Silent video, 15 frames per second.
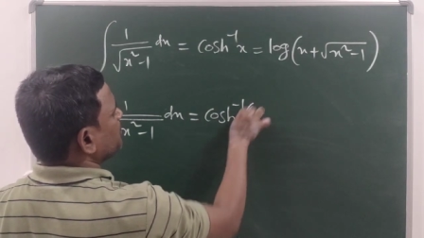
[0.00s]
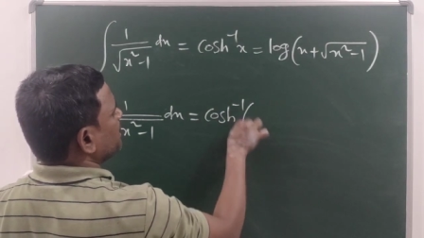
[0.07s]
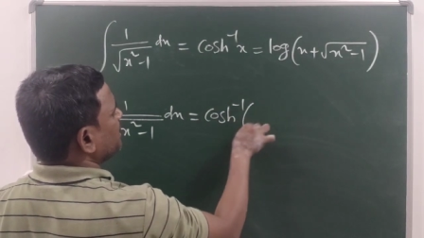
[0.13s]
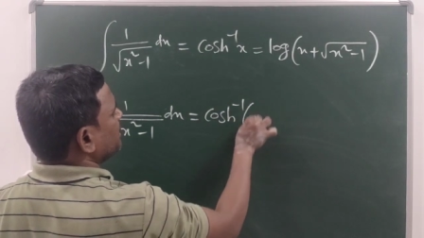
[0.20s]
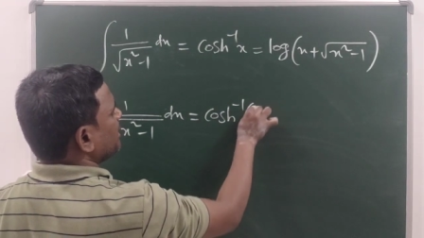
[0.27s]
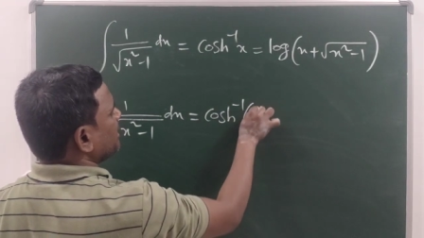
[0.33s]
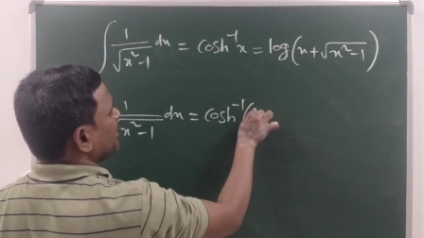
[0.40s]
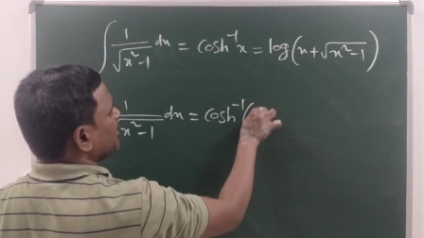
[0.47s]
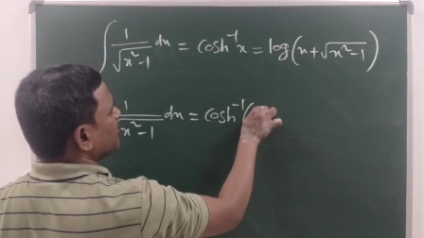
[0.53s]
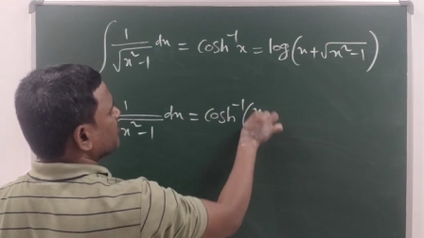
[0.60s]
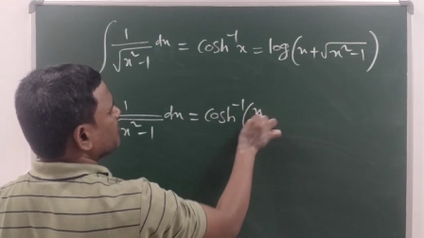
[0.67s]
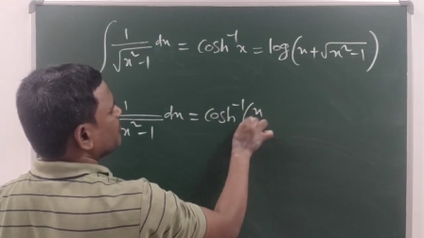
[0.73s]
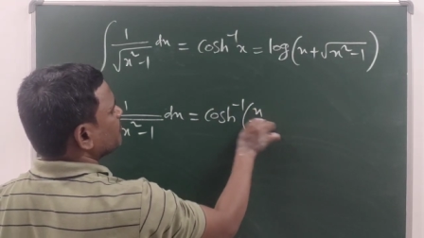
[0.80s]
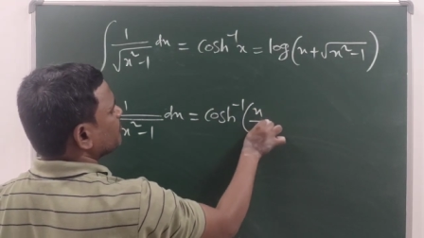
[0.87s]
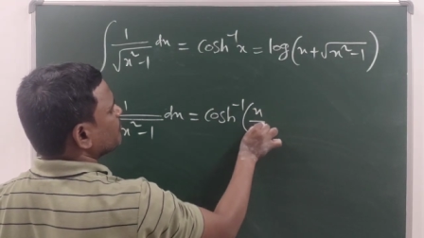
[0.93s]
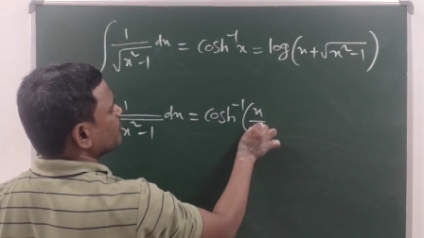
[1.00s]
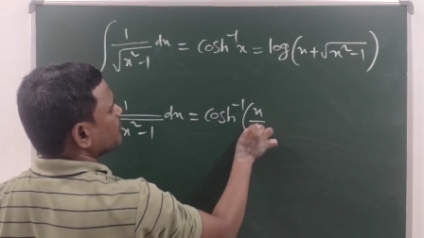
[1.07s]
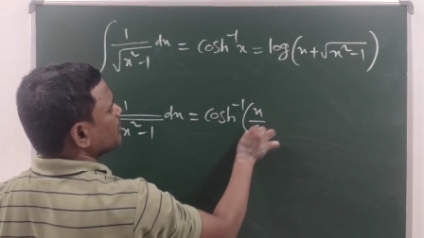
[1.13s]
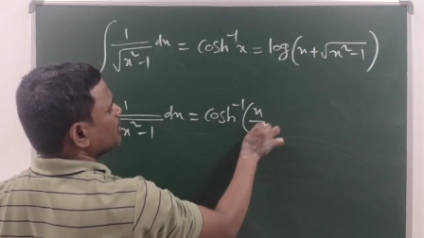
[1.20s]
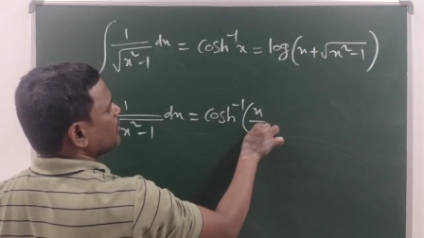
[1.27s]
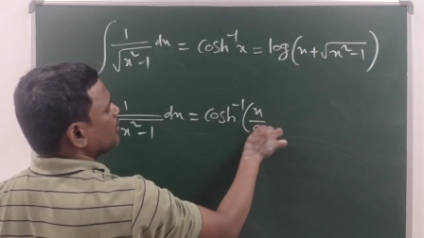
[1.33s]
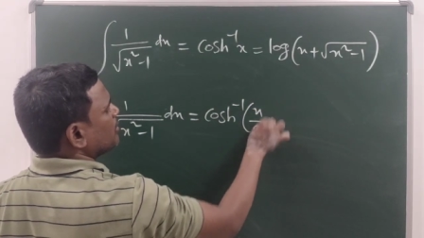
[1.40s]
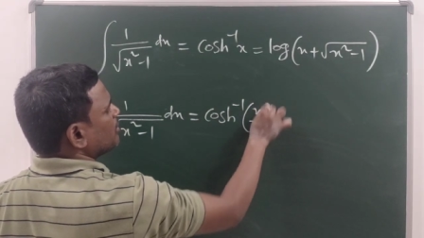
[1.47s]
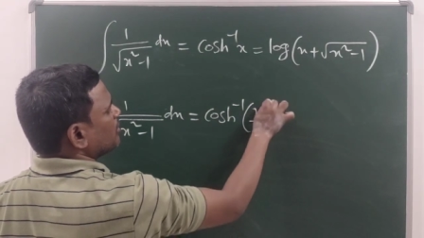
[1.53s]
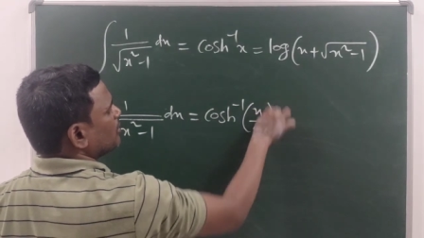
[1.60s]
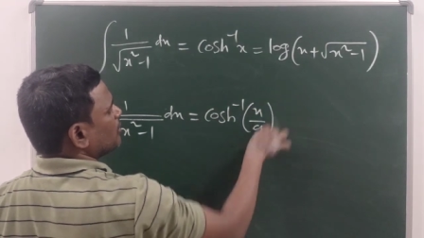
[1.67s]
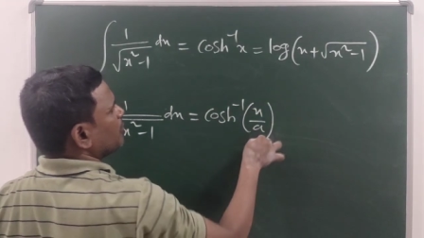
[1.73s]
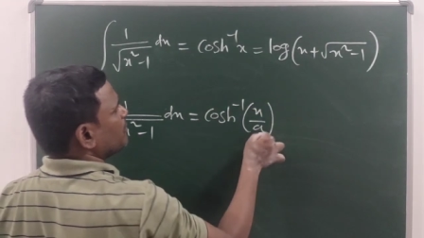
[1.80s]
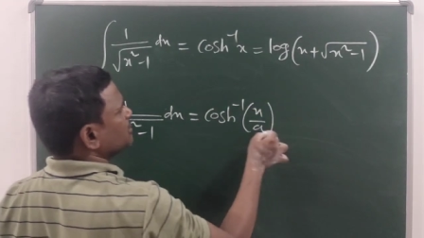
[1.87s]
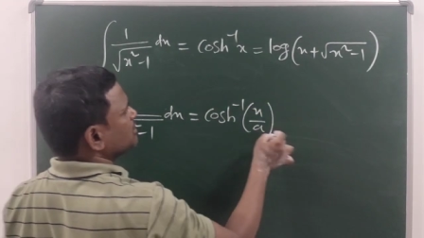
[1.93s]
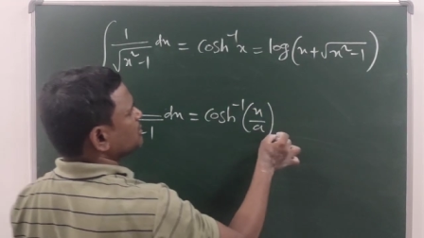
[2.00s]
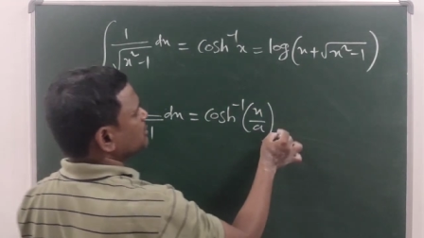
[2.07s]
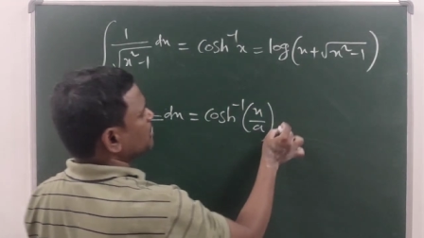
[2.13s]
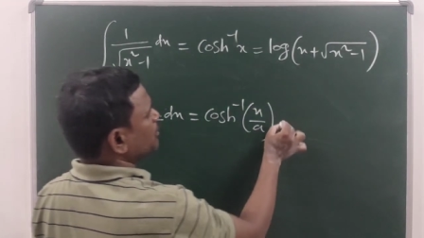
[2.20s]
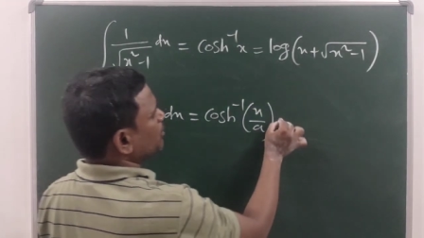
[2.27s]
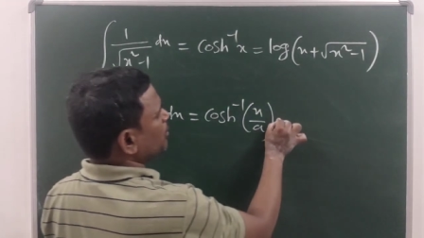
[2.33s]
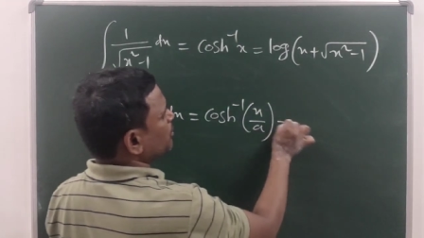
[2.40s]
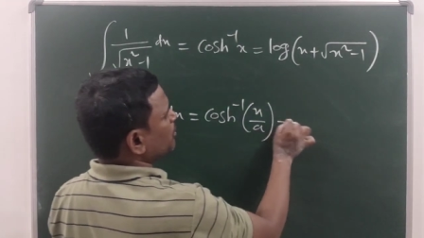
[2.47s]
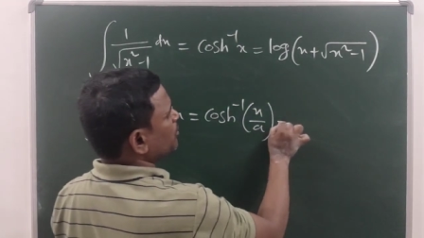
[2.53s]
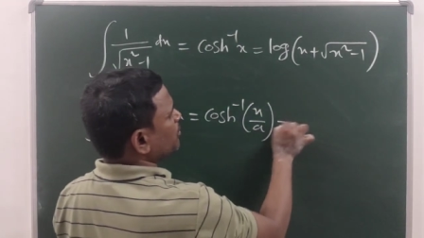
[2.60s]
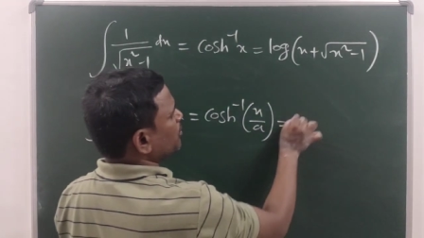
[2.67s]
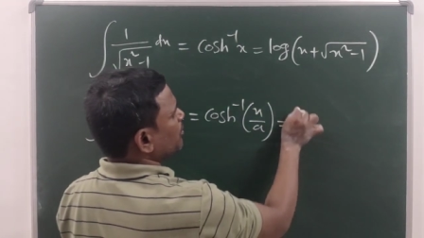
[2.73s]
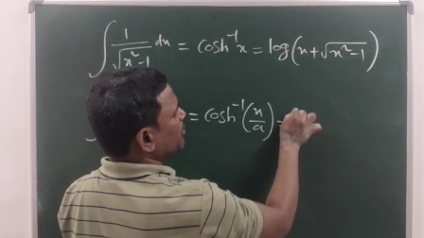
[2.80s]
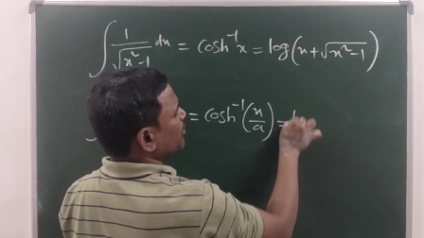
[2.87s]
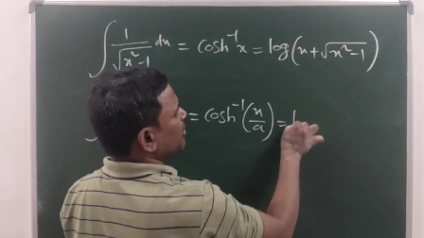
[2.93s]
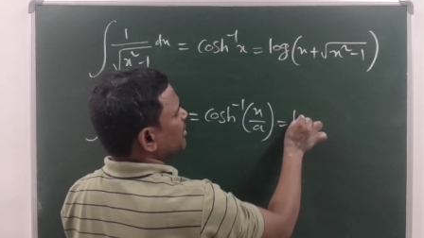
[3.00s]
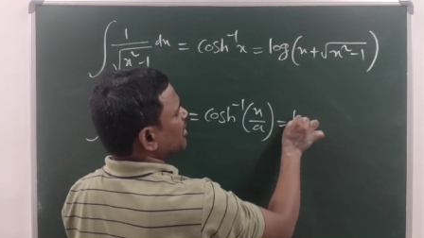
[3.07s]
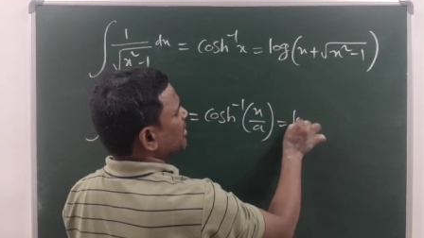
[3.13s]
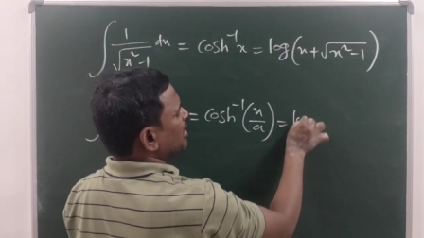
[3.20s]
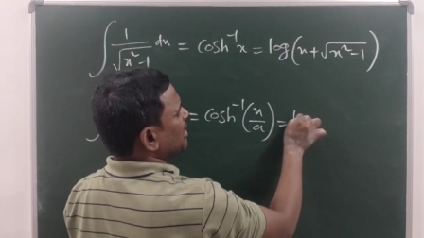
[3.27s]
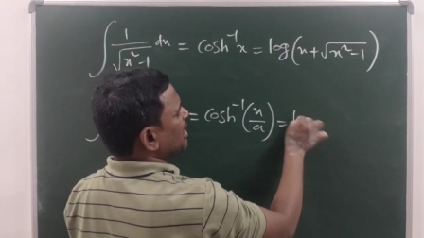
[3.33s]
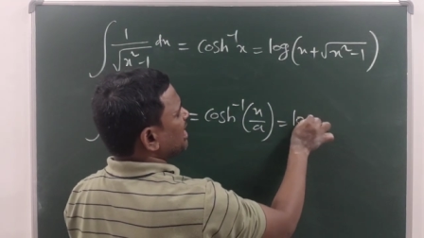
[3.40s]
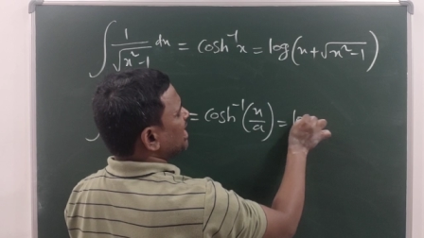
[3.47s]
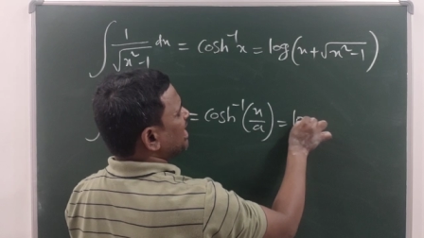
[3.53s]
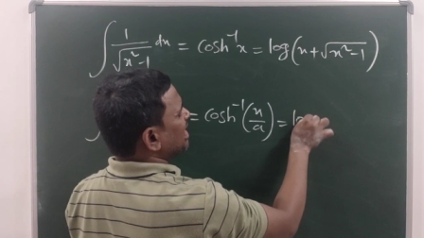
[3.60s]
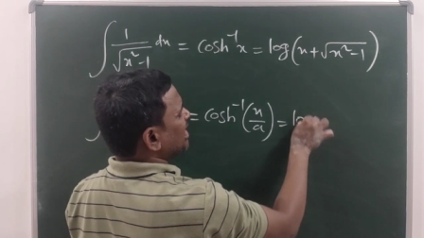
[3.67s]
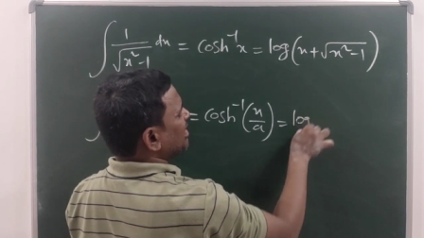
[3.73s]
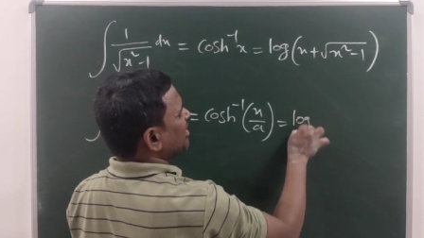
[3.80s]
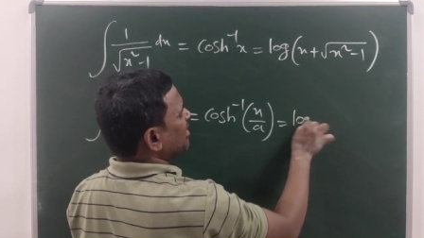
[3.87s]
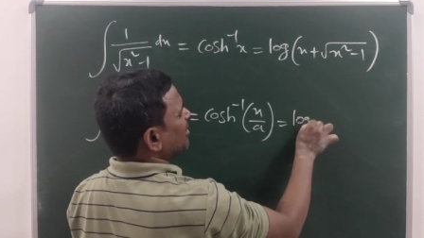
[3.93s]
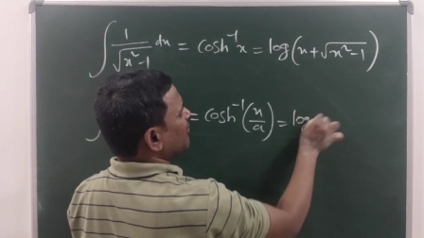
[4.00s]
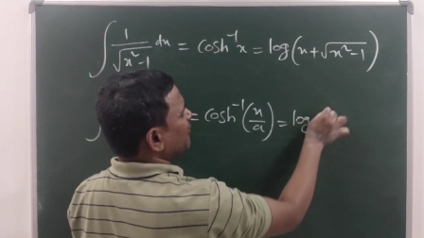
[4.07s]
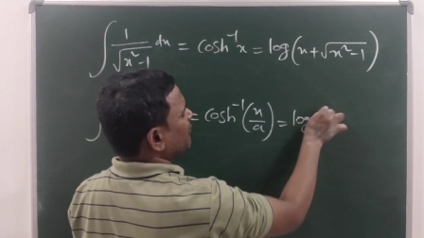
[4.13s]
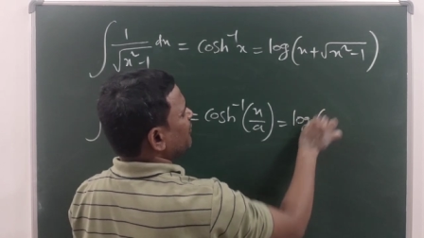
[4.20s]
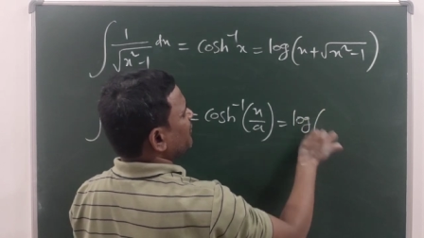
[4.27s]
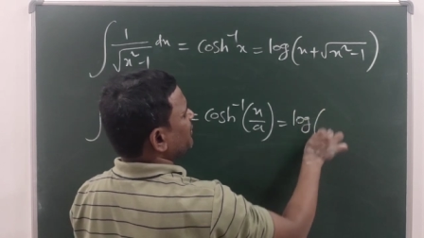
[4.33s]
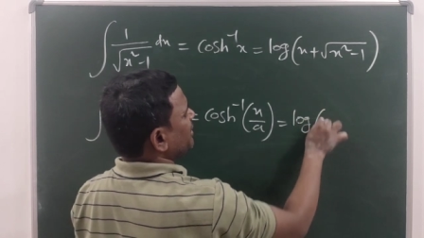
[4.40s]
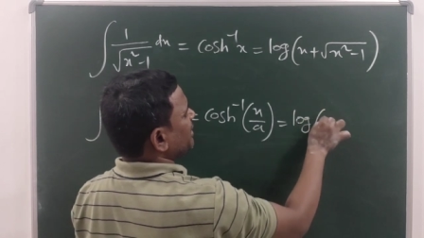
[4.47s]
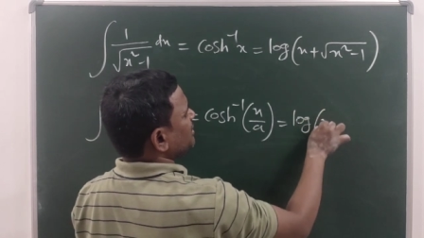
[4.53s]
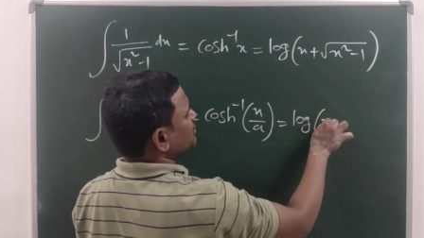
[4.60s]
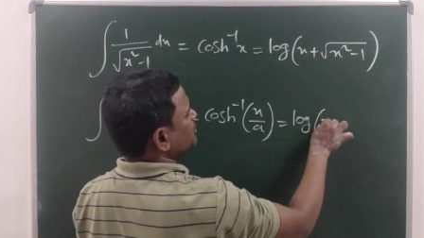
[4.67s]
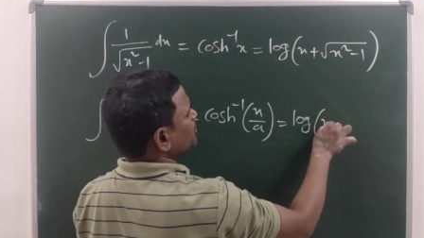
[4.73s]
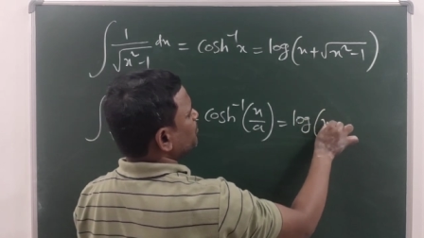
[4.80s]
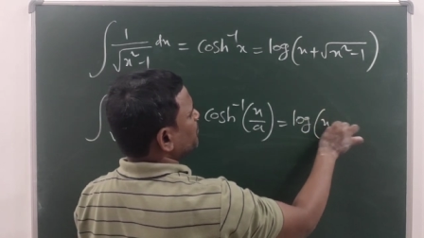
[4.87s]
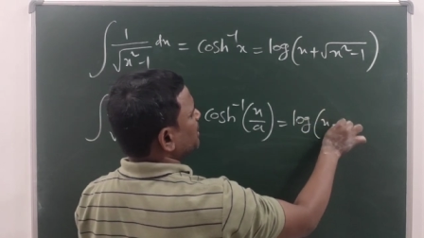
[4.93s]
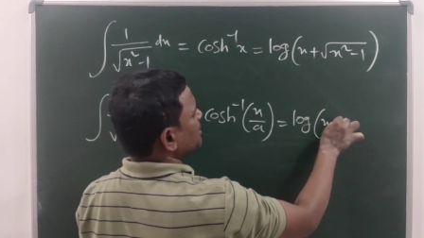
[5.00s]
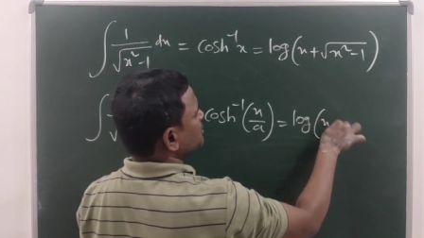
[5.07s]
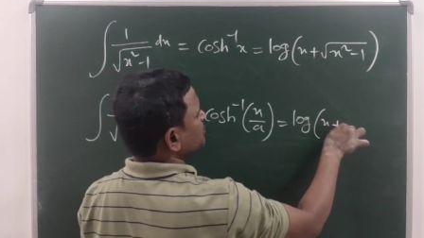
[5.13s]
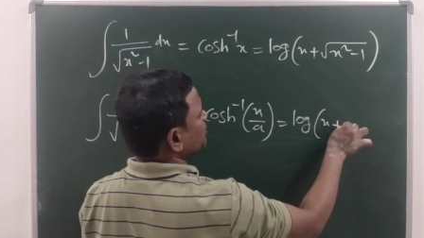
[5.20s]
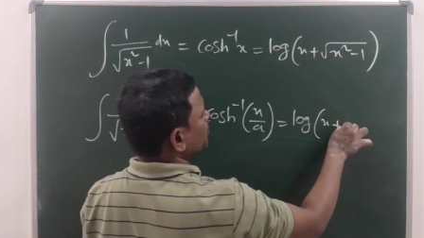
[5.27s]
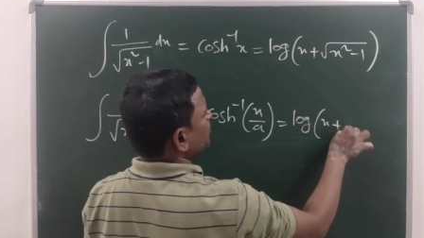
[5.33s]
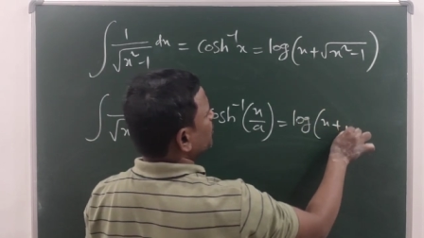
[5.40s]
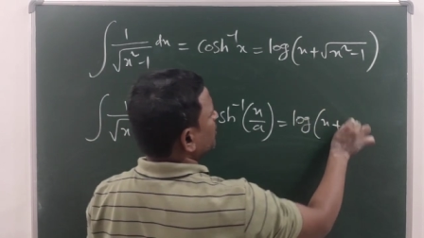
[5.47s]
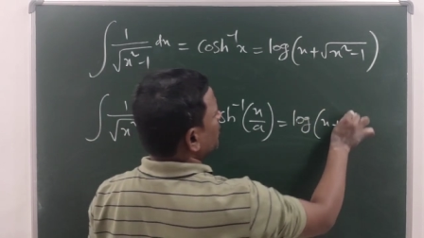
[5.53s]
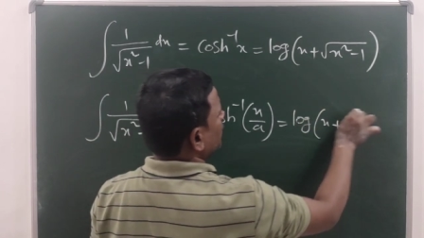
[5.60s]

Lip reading: by a. Now which is equal to a log of x plus root